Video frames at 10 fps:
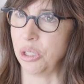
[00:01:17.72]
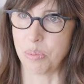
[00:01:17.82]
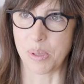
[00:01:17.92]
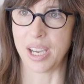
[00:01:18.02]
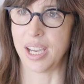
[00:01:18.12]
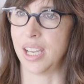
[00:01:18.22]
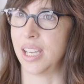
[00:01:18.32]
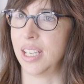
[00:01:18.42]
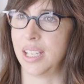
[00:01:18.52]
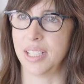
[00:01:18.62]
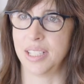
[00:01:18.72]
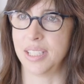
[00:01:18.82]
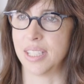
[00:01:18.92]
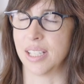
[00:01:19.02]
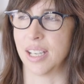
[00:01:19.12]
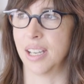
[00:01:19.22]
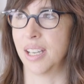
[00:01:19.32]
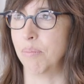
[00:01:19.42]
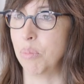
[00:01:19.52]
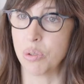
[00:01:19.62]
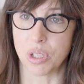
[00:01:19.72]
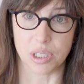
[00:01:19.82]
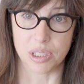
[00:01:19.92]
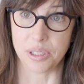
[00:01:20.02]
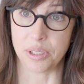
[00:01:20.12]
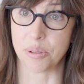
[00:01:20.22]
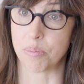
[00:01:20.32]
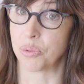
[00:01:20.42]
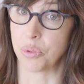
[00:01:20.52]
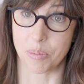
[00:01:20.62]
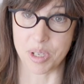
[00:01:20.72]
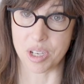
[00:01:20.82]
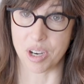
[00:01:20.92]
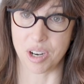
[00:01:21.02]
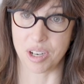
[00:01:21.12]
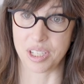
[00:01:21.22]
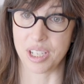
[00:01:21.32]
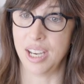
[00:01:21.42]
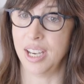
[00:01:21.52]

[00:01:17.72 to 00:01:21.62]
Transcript: new plays, musicals, performance art